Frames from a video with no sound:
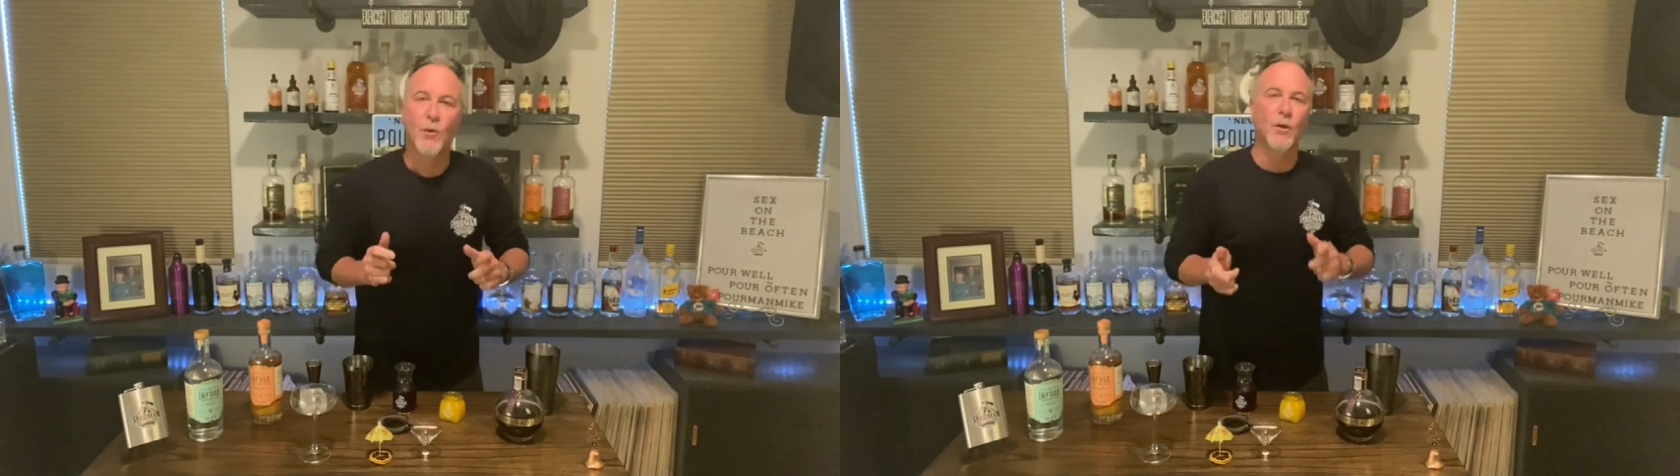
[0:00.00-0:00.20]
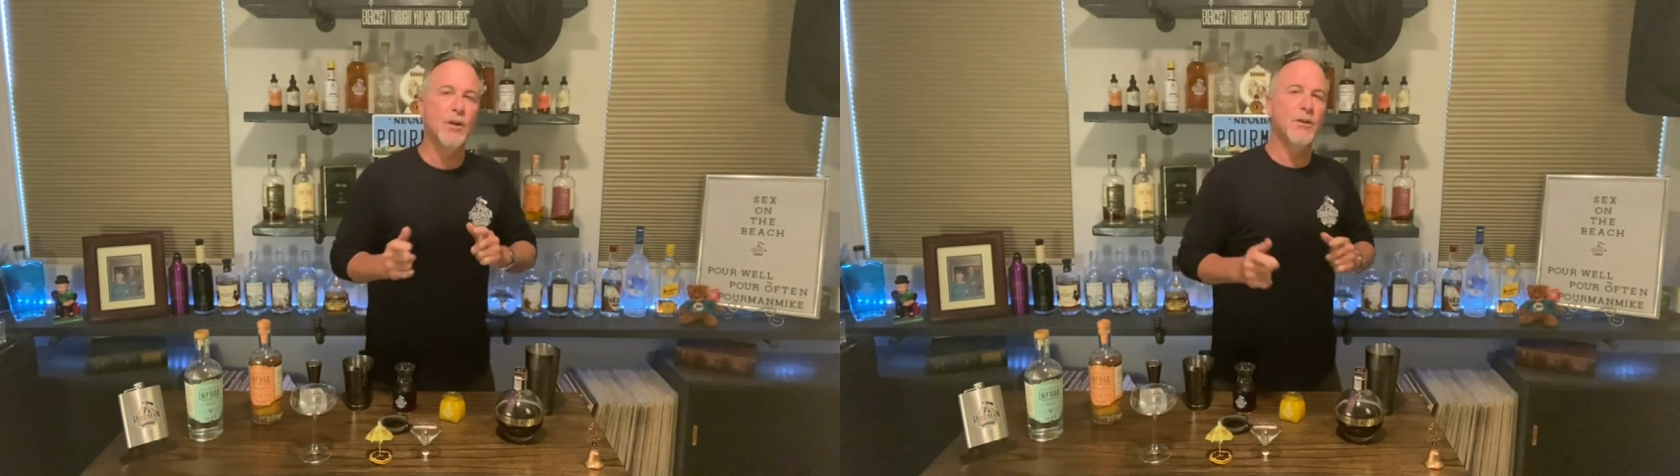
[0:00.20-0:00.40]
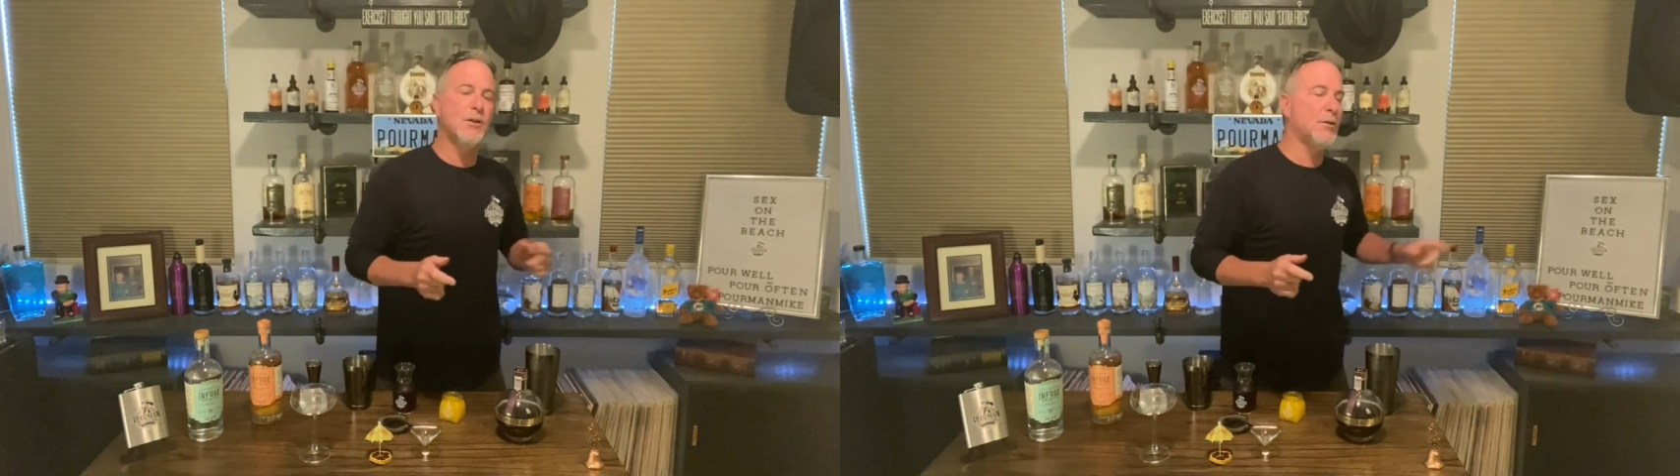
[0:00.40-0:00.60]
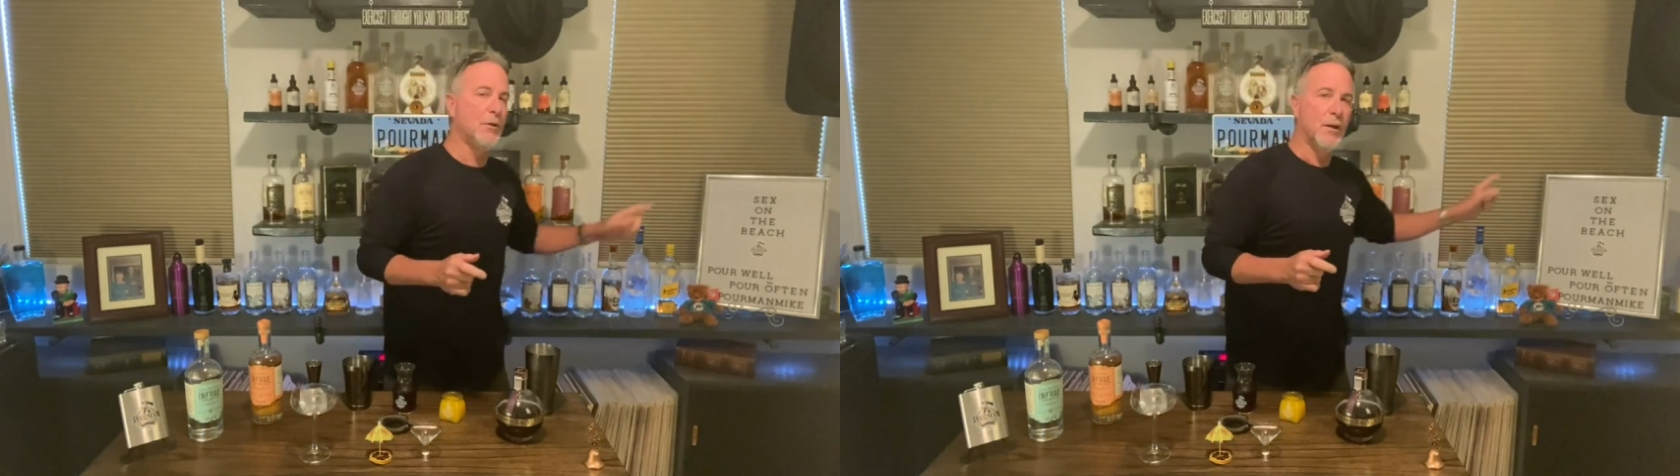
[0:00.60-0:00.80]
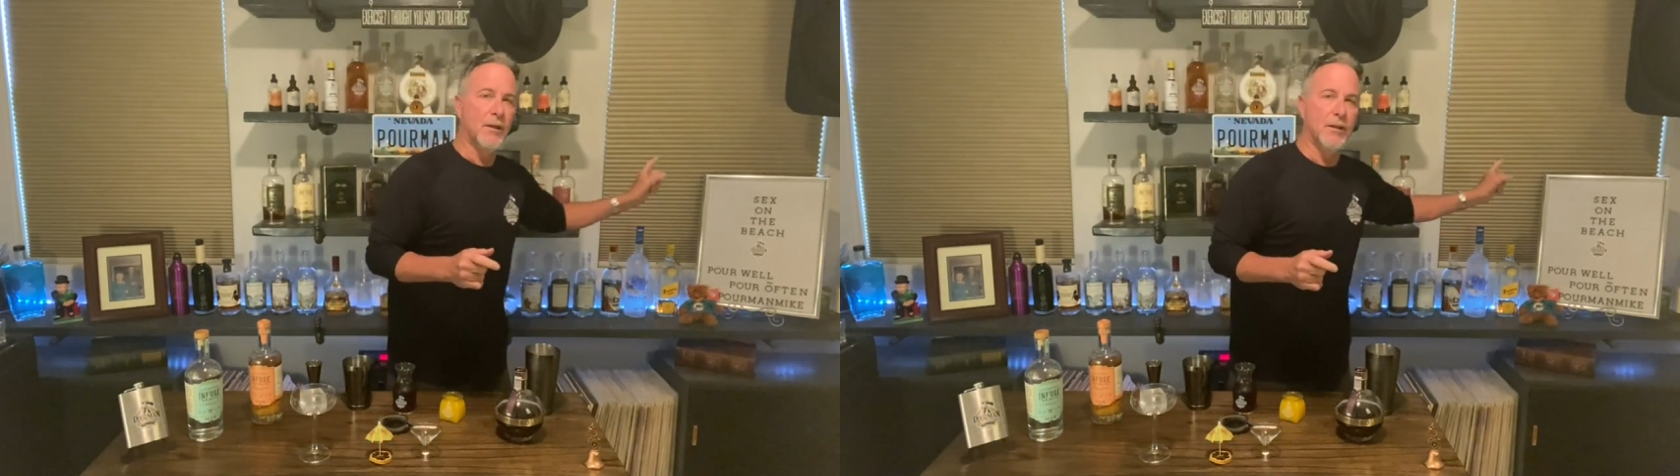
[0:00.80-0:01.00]
we're going to
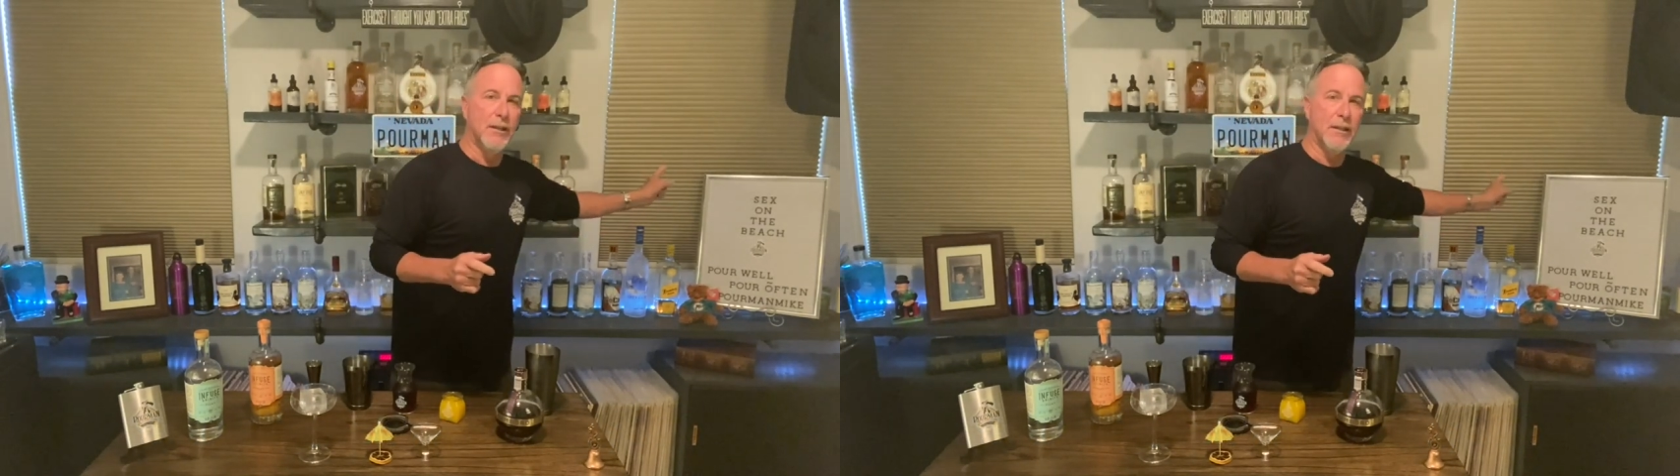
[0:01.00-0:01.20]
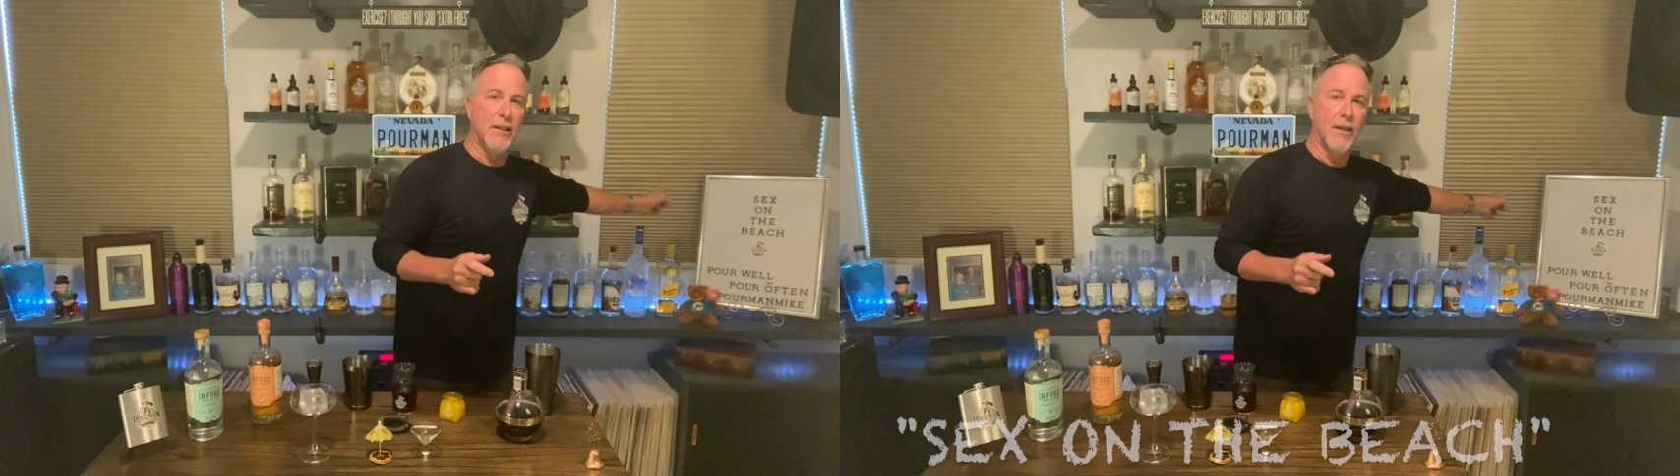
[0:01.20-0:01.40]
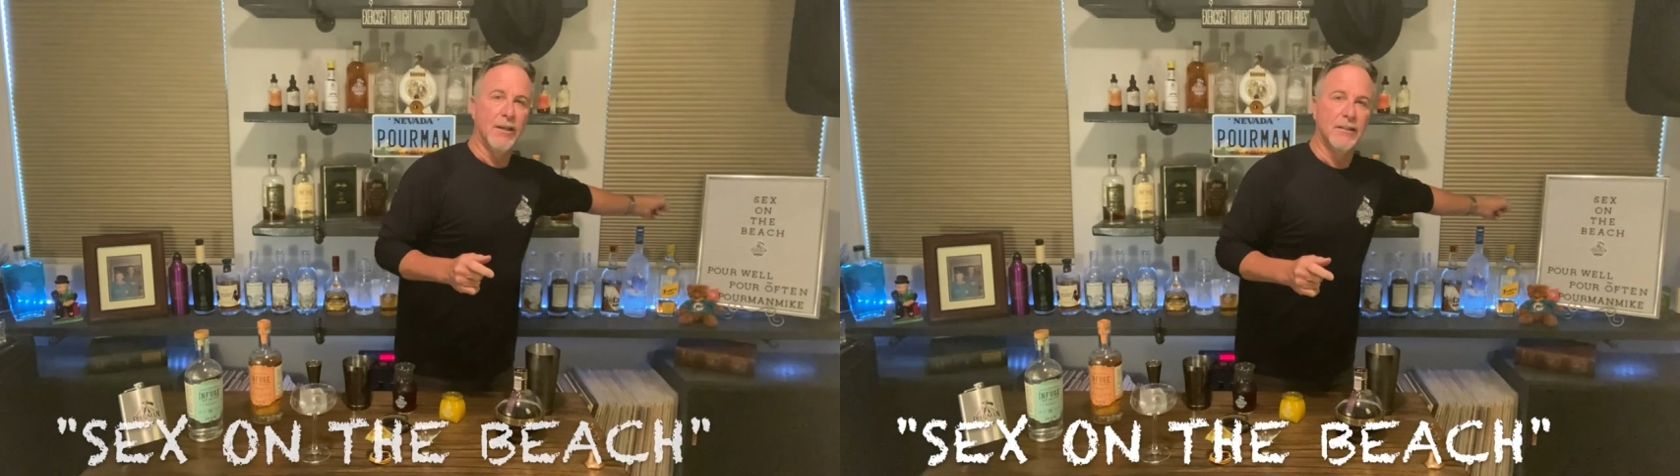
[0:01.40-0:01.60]
do the